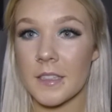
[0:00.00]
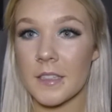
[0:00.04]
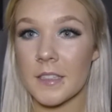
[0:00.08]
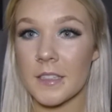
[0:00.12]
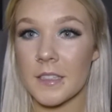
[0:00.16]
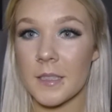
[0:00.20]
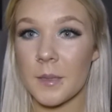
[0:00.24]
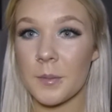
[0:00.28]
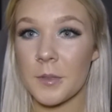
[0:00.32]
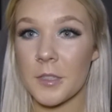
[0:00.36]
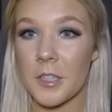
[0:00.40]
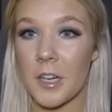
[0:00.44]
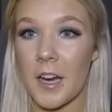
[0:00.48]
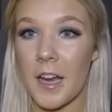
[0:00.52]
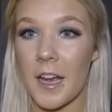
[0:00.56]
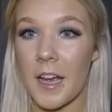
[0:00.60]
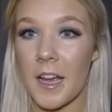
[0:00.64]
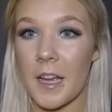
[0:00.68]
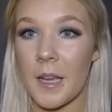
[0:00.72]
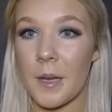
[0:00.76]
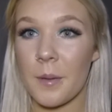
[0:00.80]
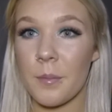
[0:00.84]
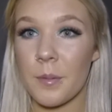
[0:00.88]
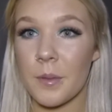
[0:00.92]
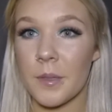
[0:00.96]

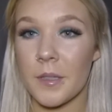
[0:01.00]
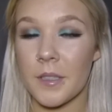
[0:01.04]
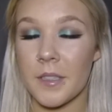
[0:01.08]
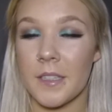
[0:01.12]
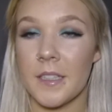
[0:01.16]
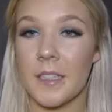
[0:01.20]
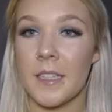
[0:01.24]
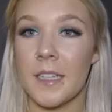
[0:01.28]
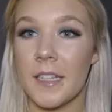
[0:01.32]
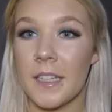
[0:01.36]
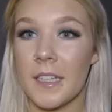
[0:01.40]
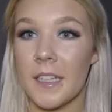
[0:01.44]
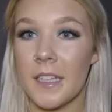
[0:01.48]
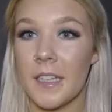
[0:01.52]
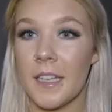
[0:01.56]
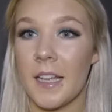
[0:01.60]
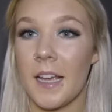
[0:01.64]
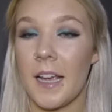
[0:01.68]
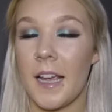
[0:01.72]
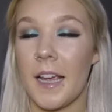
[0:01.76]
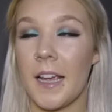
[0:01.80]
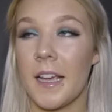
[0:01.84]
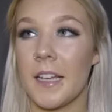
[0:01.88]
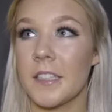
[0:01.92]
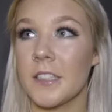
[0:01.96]
Subscribe,
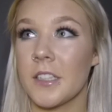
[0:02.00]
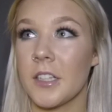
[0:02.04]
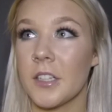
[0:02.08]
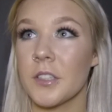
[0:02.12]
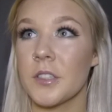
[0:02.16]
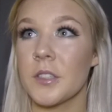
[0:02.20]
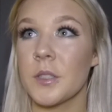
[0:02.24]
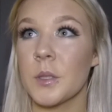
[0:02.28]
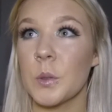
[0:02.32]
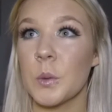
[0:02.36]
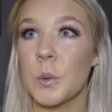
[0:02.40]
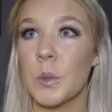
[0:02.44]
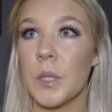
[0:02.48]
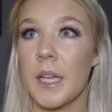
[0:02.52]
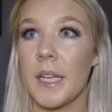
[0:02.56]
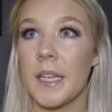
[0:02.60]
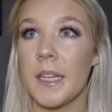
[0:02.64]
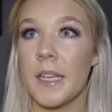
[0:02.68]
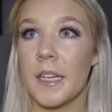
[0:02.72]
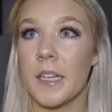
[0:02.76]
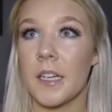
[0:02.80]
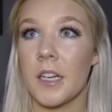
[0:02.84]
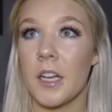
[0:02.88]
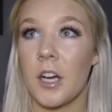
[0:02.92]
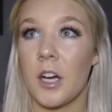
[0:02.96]
and also like
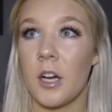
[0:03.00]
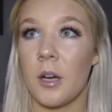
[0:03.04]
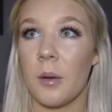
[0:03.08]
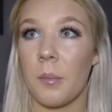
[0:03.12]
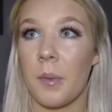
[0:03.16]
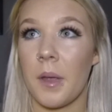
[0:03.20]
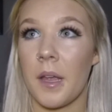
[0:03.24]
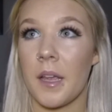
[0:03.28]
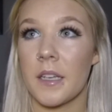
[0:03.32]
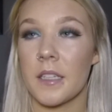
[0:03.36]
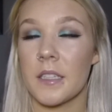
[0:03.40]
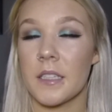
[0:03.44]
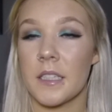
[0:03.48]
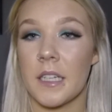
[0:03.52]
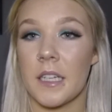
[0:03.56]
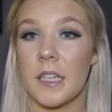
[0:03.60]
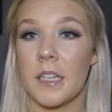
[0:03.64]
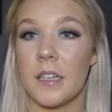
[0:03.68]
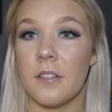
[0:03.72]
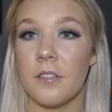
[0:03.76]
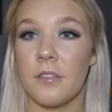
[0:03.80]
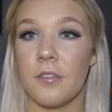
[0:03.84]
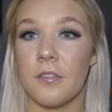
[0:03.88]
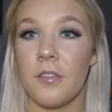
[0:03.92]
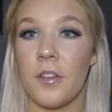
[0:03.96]
and comment
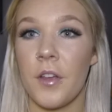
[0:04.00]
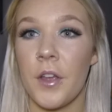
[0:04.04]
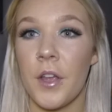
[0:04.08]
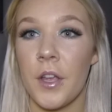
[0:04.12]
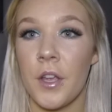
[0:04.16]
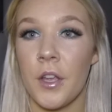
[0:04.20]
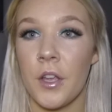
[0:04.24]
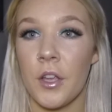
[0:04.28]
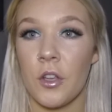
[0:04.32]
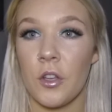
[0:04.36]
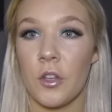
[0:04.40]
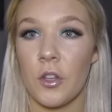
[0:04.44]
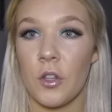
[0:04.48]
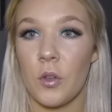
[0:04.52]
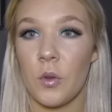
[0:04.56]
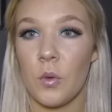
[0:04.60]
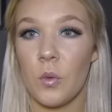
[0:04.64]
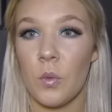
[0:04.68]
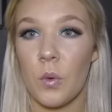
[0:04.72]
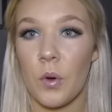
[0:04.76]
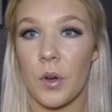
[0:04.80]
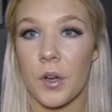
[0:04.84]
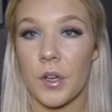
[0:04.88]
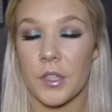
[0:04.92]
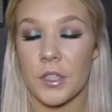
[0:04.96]
if you
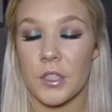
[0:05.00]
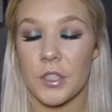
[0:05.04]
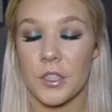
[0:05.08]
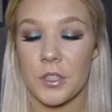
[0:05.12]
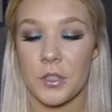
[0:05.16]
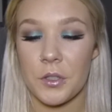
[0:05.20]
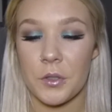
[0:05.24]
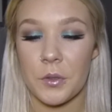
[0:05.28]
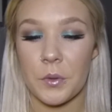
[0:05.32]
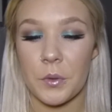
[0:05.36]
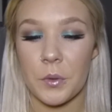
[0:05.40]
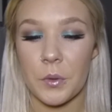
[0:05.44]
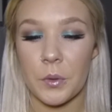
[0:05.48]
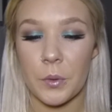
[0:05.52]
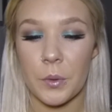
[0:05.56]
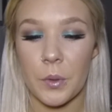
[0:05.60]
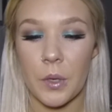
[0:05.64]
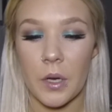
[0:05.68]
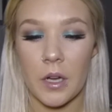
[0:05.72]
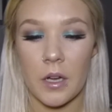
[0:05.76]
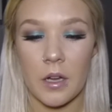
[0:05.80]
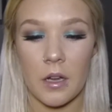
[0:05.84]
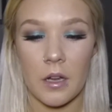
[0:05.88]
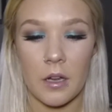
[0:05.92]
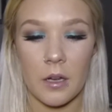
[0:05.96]
want to
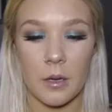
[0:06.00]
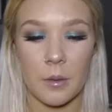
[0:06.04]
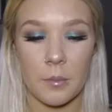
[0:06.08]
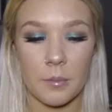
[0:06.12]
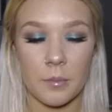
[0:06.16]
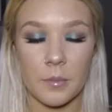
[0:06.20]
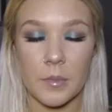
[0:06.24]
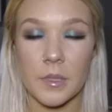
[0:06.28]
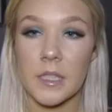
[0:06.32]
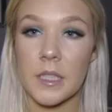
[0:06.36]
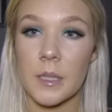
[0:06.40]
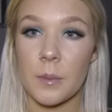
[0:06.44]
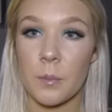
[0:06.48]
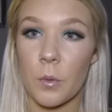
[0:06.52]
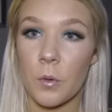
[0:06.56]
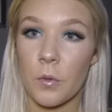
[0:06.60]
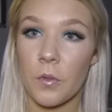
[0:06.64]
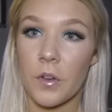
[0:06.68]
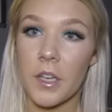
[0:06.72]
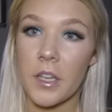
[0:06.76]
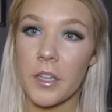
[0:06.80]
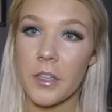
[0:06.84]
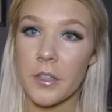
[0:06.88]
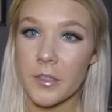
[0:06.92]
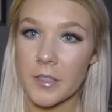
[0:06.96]
see more
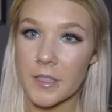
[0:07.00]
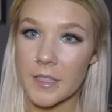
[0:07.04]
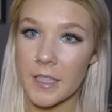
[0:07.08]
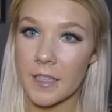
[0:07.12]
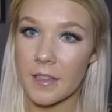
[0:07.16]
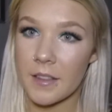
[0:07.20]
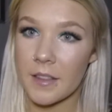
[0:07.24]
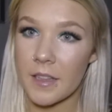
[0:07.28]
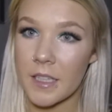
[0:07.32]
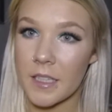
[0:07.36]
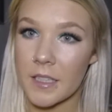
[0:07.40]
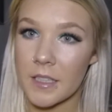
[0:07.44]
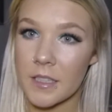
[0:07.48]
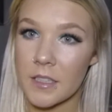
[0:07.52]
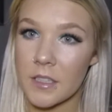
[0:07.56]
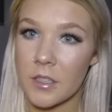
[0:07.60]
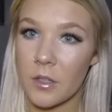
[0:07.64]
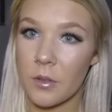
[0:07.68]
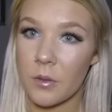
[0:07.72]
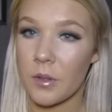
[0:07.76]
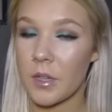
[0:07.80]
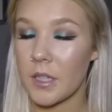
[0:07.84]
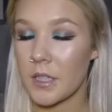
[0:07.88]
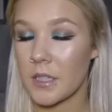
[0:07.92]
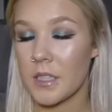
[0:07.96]
videos like this.
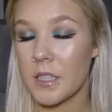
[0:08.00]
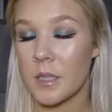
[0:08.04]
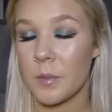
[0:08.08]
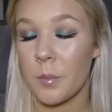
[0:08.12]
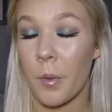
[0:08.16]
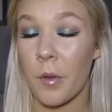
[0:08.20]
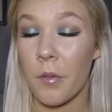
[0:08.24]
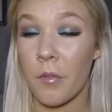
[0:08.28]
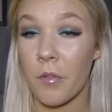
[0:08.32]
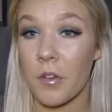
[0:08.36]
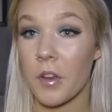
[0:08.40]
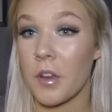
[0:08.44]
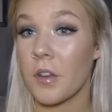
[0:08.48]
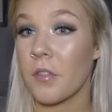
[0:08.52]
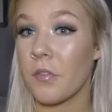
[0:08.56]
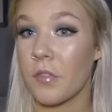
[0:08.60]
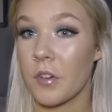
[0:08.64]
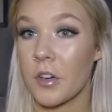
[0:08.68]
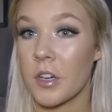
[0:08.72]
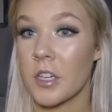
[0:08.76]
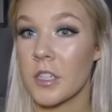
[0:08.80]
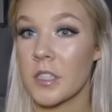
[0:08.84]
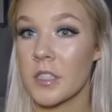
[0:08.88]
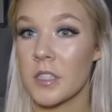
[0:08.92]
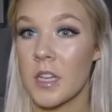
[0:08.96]
So this is my very
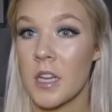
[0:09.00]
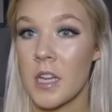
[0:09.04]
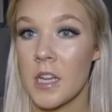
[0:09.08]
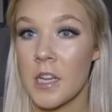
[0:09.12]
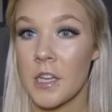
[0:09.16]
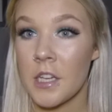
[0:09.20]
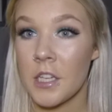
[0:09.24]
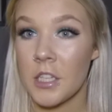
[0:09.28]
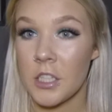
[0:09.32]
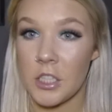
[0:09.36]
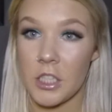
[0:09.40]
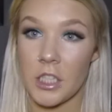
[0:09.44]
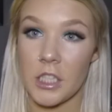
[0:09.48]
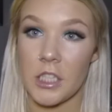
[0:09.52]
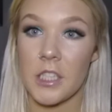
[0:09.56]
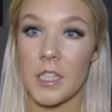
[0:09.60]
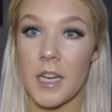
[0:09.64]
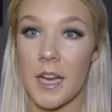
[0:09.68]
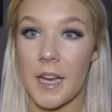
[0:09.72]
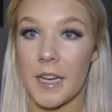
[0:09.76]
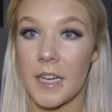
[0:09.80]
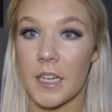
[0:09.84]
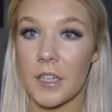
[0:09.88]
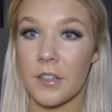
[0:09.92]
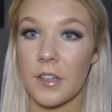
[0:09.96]
first Chit
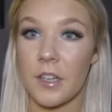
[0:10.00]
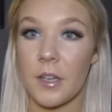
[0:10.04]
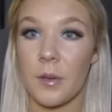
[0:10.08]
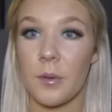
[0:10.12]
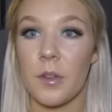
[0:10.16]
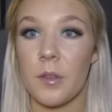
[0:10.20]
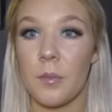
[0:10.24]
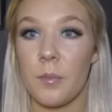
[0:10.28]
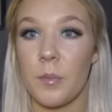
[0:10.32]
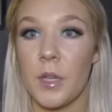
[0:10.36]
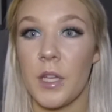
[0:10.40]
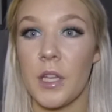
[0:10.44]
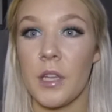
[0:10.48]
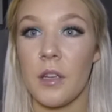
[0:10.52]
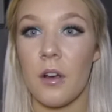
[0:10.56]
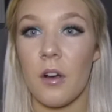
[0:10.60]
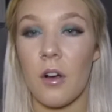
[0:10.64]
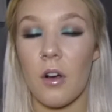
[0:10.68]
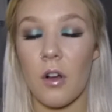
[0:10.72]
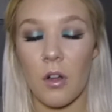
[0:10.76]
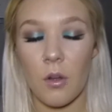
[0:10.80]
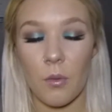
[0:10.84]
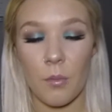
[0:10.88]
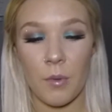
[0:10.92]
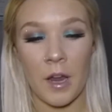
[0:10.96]
Chat Get Ready With Me.
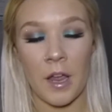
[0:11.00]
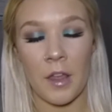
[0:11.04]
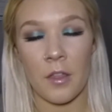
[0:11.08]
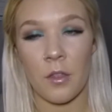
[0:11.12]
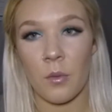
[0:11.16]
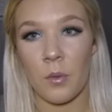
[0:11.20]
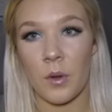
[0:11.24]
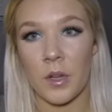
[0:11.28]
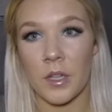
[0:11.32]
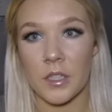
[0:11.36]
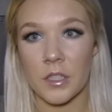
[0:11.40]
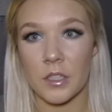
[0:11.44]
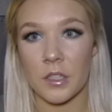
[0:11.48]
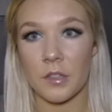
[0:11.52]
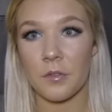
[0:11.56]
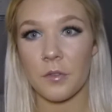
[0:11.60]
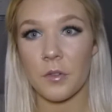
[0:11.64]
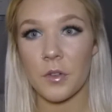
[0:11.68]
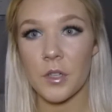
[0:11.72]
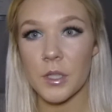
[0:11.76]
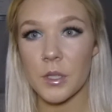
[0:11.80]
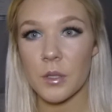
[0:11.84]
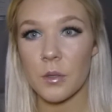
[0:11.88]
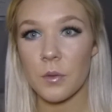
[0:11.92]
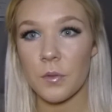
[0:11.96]
All my other ones are
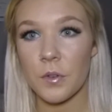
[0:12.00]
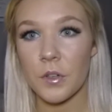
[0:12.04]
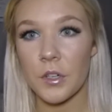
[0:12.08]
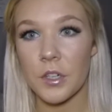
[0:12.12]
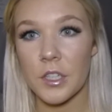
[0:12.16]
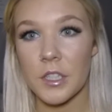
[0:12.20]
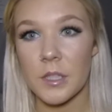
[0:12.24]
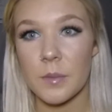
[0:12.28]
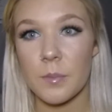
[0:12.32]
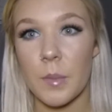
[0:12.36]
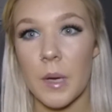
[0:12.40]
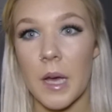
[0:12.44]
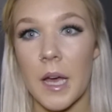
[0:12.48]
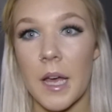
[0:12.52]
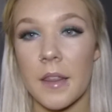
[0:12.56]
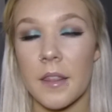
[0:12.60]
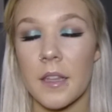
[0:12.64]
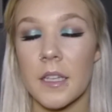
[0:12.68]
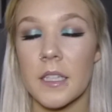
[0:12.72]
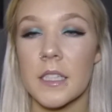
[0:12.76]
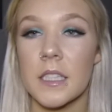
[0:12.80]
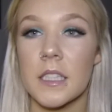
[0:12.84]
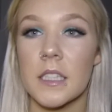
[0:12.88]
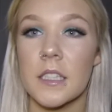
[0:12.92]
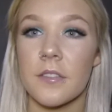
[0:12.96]
voiceovers, but
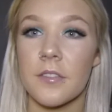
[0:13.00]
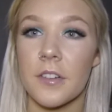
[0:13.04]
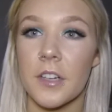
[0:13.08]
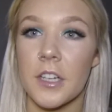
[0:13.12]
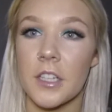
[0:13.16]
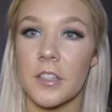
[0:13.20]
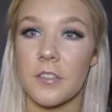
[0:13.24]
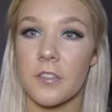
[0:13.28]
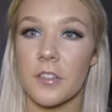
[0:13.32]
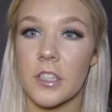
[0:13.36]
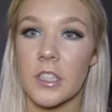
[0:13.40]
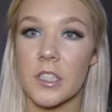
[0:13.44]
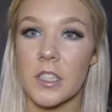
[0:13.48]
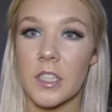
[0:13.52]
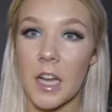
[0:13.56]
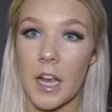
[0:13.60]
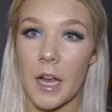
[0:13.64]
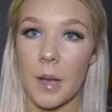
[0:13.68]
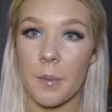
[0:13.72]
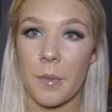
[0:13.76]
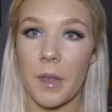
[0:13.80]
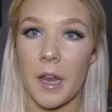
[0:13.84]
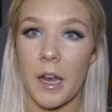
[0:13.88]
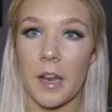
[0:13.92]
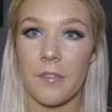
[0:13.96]
this is the very first
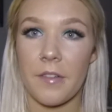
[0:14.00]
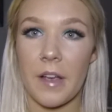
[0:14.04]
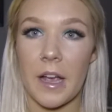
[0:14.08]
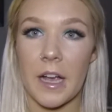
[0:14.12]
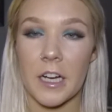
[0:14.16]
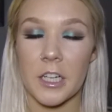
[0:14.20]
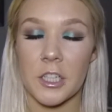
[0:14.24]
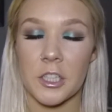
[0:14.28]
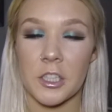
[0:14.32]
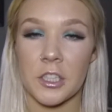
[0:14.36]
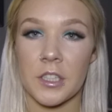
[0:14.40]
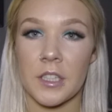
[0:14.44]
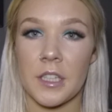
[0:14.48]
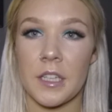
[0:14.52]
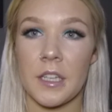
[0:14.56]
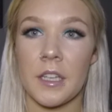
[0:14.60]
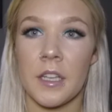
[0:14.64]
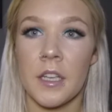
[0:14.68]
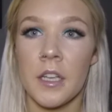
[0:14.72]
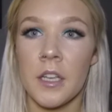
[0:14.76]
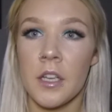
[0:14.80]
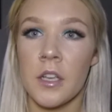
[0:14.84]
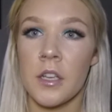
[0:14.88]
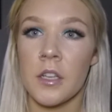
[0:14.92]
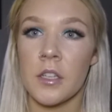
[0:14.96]
time that I've actually
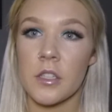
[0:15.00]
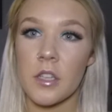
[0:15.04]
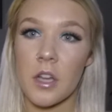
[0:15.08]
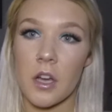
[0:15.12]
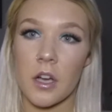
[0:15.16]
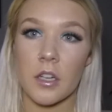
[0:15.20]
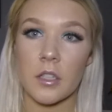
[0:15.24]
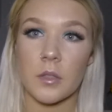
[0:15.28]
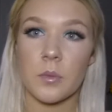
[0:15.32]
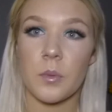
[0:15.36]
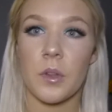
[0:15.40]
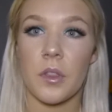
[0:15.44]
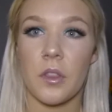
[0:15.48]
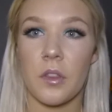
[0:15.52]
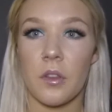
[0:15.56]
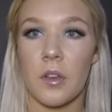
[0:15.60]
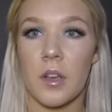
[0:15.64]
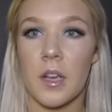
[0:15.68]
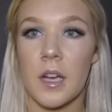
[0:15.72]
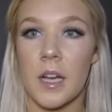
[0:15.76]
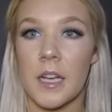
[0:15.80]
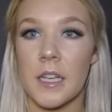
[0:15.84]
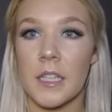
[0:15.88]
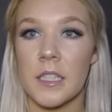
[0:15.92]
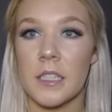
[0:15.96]
talked with you
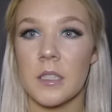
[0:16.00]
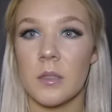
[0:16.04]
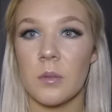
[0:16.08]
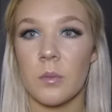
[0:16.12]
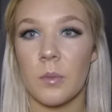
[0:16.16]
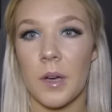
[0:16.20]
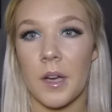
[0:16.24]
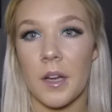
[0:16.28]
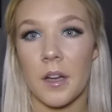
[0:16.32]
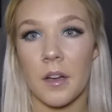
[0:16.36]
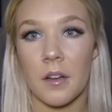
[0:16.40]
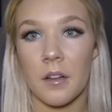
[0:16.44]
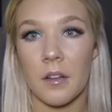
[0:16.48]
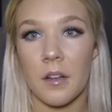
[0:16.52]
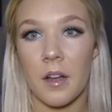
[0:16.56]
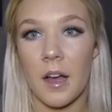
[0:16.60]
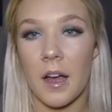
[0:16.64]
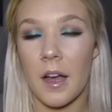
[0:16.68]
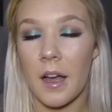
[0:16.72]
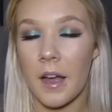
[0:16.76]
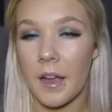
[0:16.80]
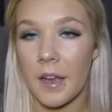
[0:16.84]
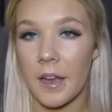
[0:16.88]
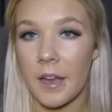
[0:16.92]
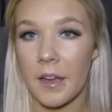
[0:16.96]
guys while
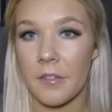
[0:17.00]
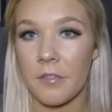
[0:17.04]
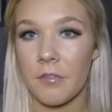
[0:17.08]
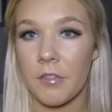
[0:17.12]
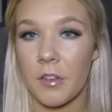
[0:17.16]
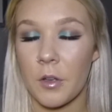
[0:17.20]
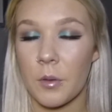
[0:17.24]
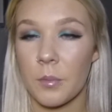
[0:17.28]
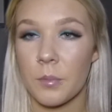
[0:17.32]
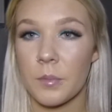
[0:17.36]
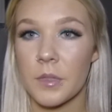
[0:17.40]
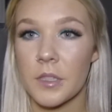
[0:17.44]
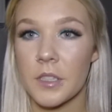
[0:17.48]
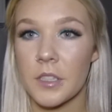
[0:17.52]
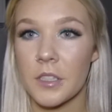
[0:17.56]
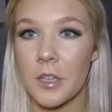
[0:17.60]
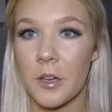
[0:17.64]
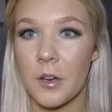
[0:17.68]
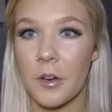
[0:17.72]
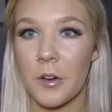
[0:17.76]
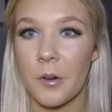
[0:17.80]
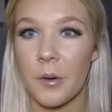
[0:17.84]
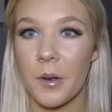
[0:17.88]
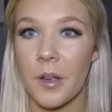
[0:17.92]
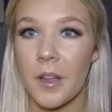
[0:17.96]
I film.
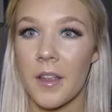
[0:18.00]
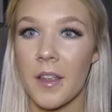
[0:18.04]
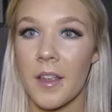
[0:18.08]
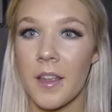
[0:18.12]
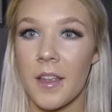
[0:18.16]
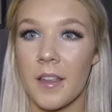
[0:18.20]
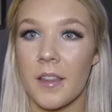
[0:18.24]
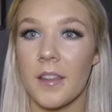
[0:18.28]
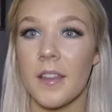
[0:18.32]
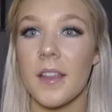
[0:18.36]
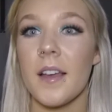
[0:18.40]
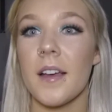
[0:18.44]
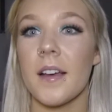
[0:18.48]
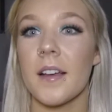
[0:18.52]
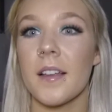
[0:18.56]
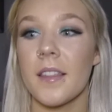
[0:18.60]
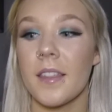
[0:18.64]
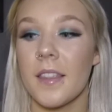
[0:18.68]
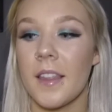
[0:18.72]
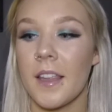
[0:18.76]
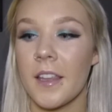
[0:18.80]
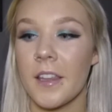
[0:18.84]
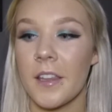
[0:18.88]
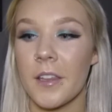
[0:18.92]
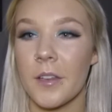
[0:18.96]
So yeah,
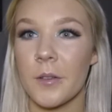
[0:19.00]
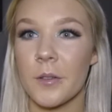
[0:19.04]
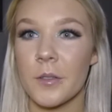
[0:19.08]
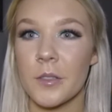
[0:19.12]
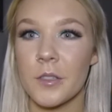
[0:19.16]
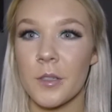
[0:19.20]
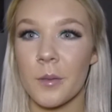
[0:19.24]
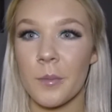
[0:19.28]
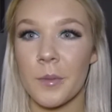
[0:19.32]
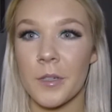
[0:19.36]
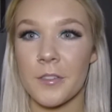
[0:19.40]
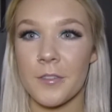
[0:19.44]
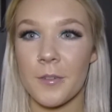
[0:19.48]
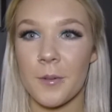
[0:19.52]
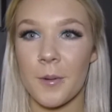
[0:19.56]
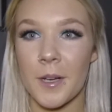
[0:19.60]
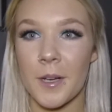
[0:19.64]
thank you so much for